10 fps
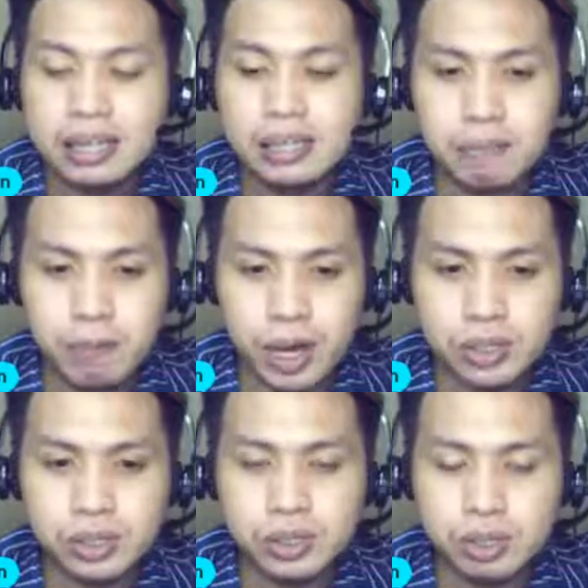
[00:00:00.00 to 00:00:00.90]
The
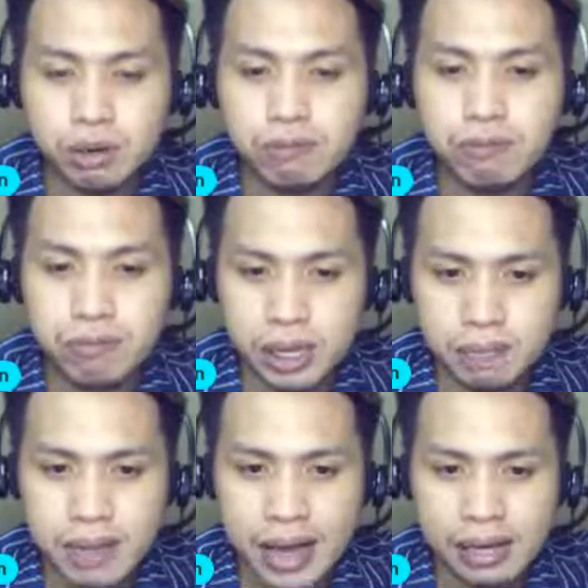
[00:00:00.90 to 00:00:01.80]
presence of
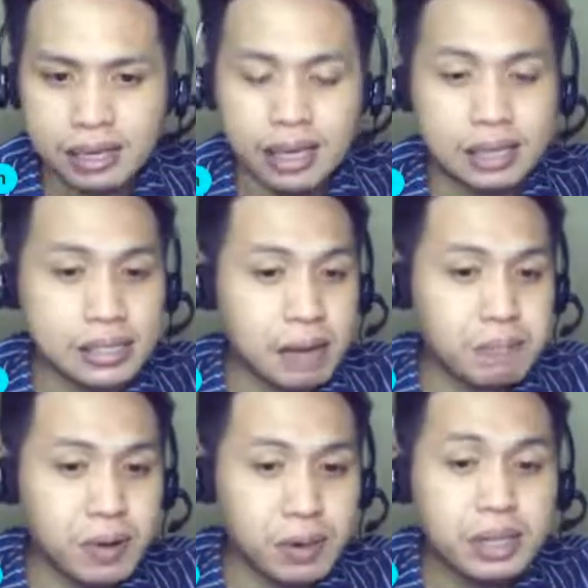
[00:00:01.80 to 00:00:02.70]
feedback.
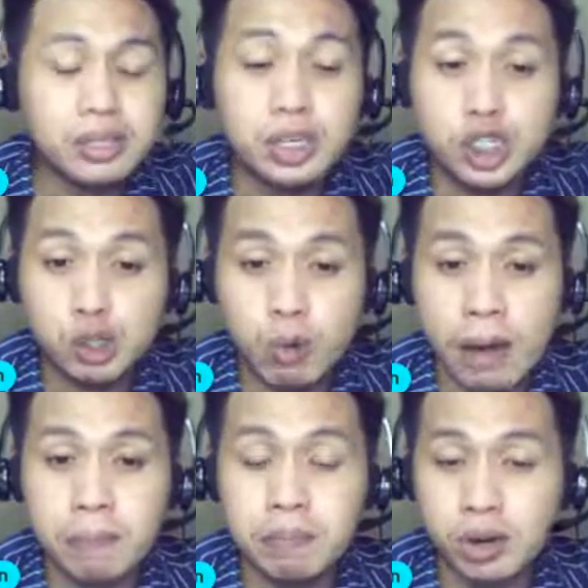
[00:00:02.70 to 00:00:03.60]
Example, the
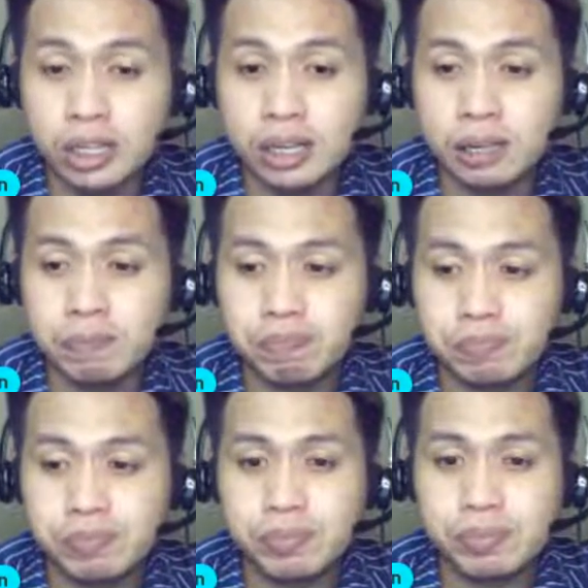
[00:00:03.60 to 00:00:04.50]
Schramm model.
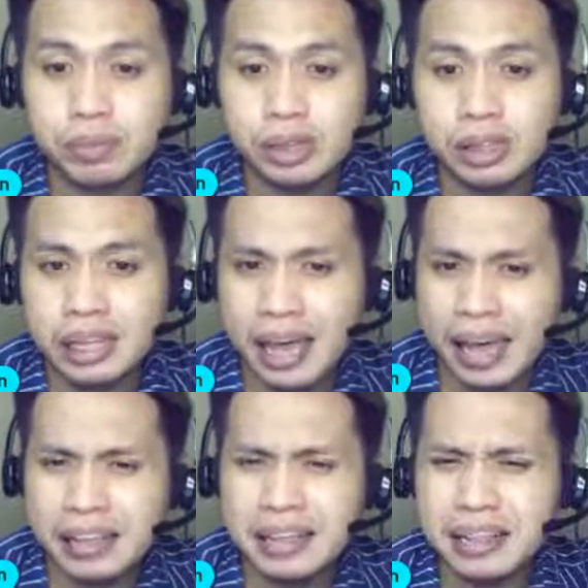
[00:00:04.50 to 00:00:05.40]

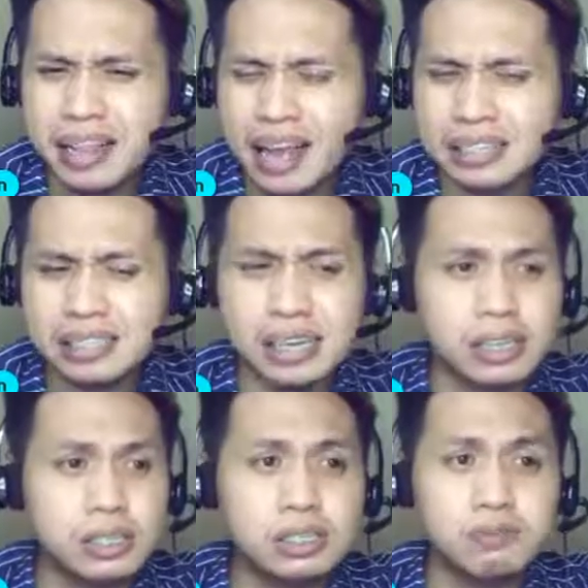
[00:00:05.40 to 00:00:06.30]
And the last
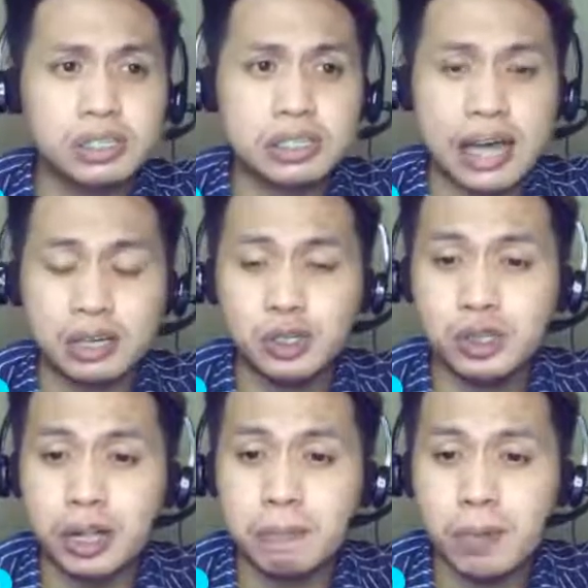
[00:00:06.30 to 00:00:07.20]
is the
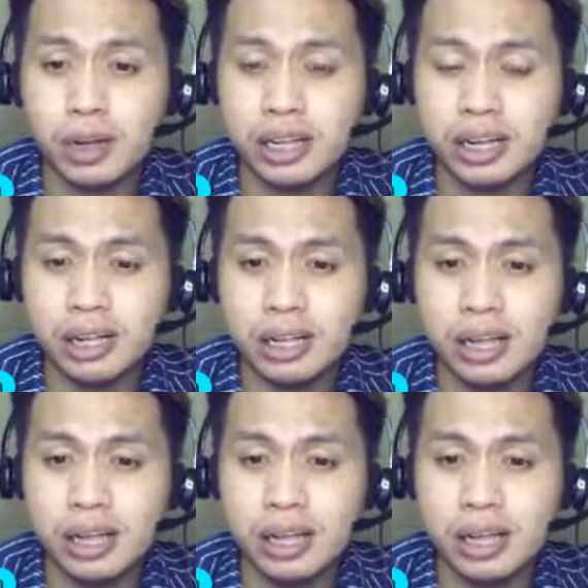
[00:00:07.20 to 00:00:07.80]
transactional model.